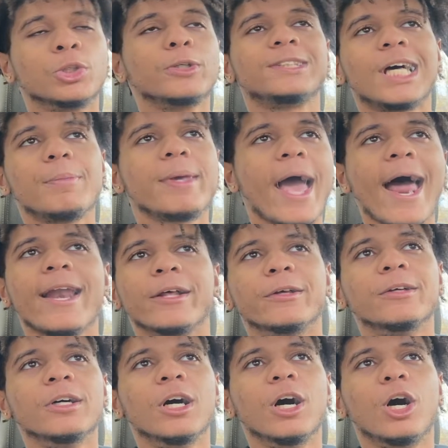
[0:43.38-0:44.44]
you're telling me out of
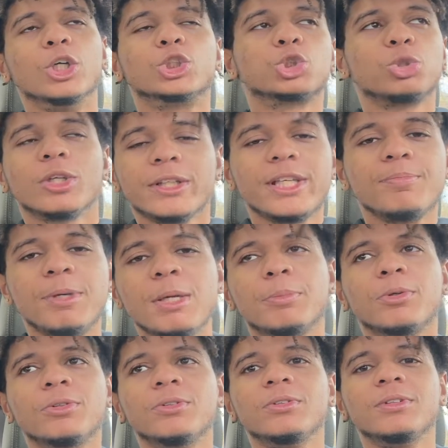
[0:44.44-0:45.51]
a trillion
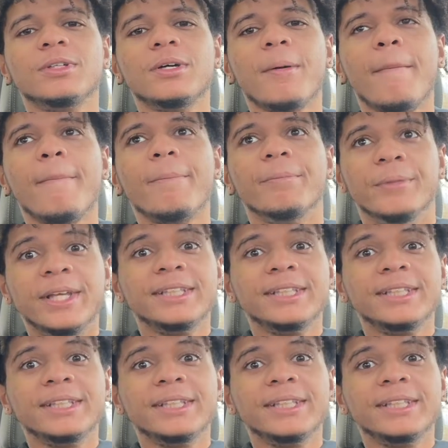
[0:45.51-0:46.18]
people, th